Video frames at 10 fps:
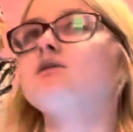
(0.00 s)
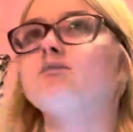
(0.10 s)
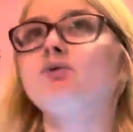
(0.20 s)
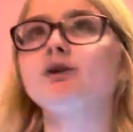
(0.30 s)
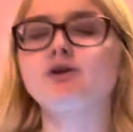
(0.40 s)

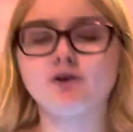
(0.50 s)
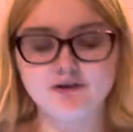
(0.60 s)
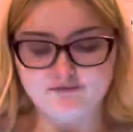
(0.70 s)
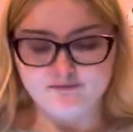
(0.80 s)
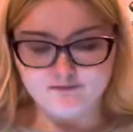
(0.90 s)
Pretty
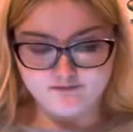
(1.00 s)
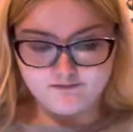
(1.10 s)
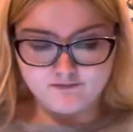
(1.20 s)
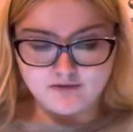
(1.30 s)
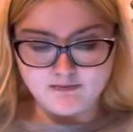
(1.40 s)
good.
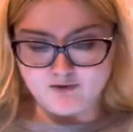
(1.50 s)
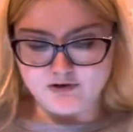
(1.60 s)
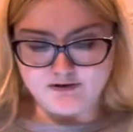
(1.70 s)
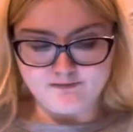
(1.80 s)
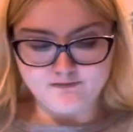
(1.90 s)
I'm
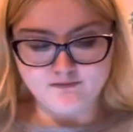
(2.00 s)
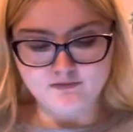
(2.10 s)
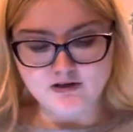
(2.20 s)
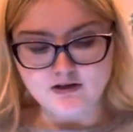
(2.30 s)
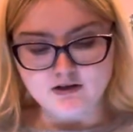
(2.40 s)
good.
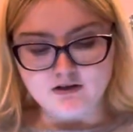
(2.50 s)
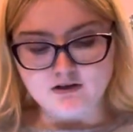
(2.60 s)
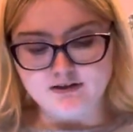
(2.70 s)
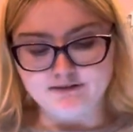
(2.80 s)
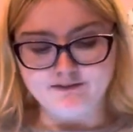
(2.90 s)

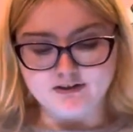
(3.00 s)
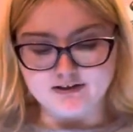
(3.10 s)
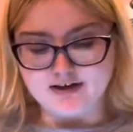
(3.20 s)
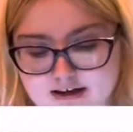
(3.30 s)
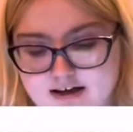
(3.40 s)
Dylan
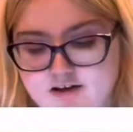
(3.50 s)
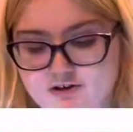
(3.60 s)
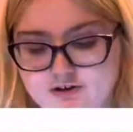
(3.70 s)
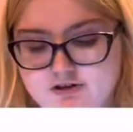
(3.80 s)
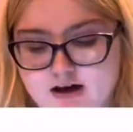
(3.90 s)
Finchin, Kelly,
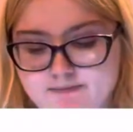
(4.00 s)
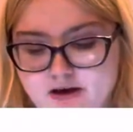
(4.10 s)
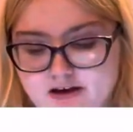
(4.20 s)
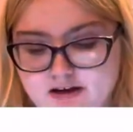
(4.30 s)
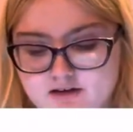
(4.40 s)
good job
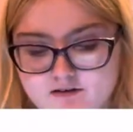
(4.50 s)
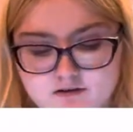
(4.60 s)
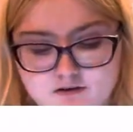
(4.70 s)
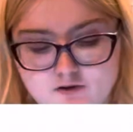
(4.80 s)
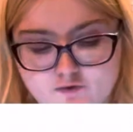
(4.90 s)
making
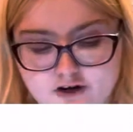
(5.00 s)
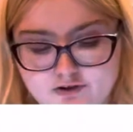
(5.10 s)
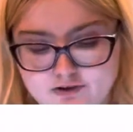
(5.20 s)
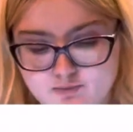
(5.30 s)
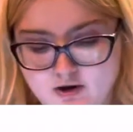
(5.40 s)
your
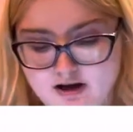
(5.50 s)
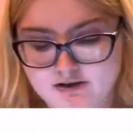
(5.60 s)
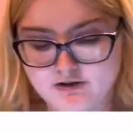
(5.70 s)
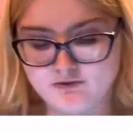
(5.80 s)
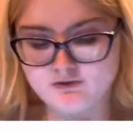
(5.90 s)
videos. I'm proud of
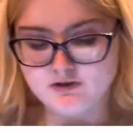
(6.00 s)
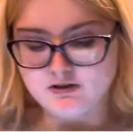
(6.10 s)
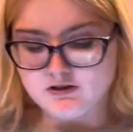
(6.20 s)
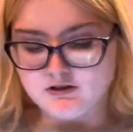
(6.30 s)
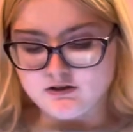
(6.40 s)
you.
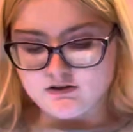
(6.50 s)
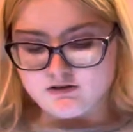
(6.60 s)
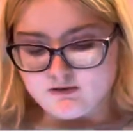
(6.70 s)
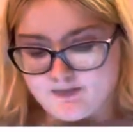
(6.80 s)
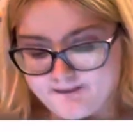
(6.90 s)

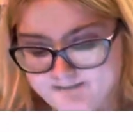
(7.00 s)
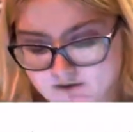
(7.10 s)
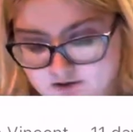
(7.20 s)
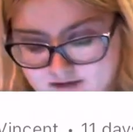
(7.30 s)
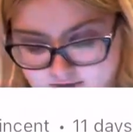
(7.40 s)

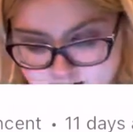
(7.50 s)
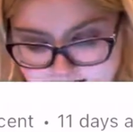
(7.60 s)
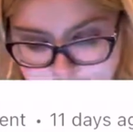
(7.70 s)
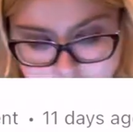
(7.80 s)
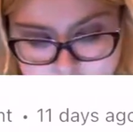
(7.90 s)
Good
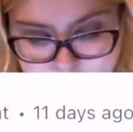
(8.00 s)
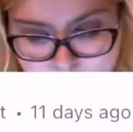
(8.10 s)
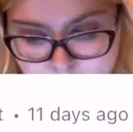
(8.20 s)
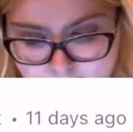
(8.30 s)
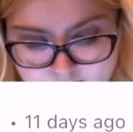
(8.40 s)
job. Keep
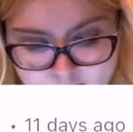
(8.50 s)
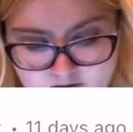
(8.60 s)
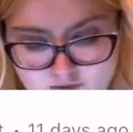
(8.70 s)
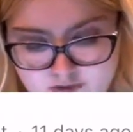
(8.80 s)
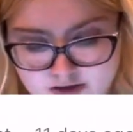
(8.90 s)

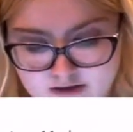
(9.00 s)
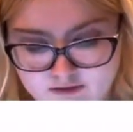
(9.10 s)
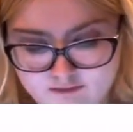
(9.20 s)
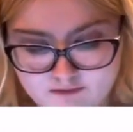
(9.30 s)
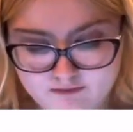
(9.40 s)
doing
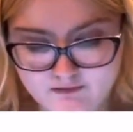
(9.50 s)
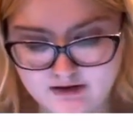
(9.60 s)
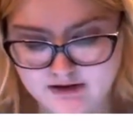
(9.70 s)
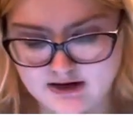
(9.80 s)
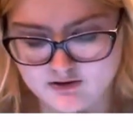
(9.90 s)

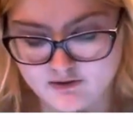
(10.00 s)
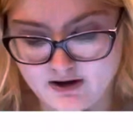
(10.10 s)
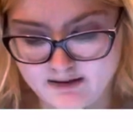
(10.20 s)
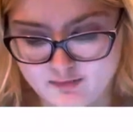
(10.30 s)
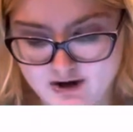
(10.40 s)
again. Oh,
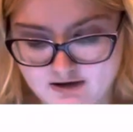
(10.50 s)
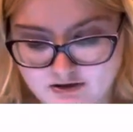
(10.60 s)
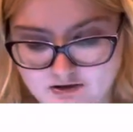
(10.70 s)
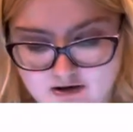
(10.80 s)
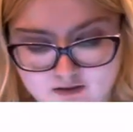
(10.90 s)
I am proud of
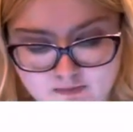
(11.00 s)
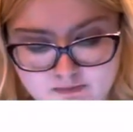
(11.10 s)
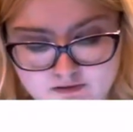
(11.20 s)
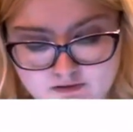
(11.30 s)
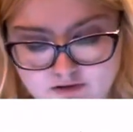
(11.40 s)
you. I hope
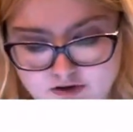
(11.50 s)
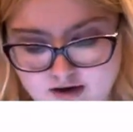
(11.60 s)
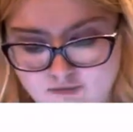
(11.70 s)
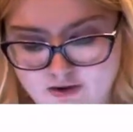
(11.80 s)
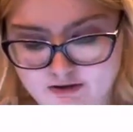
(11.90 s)
you
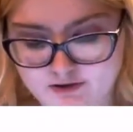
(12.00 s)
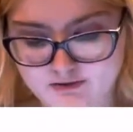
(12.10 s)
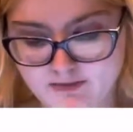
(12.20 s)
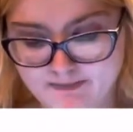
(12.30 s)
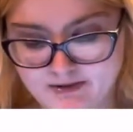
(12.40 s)
get well.
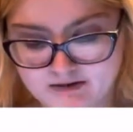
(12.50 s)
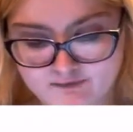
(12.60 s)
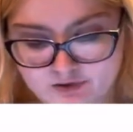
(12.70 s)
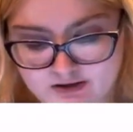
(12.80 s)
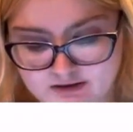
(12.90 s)
You're my best
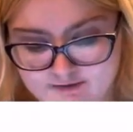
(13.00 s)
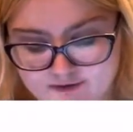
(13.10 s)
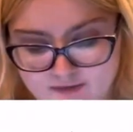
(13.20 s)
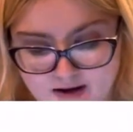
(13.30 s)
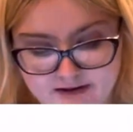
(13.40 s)
friend. Love
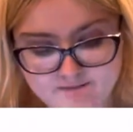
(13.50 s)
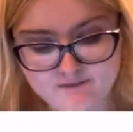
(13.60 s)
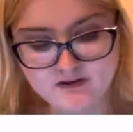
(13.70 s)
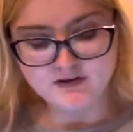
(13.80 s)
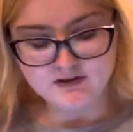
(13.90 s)
you. Bye.
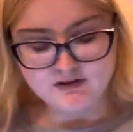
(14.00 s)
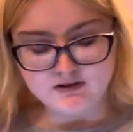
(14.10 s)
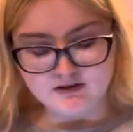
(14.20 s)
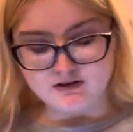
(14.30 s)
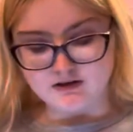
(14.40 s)

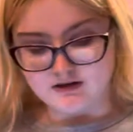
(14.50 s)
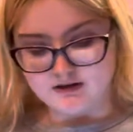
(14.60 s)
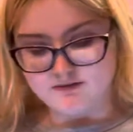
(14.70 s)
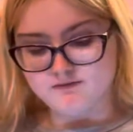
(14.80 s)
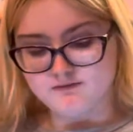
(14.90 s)

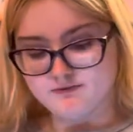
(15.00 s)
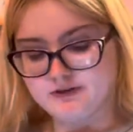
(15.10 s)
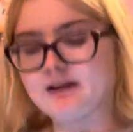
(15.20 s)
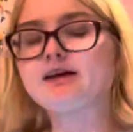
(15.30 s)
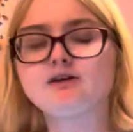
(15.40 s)

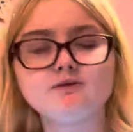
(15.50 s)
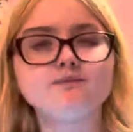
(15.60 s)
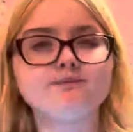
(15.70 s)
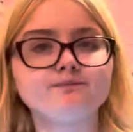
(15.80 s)
But thank you.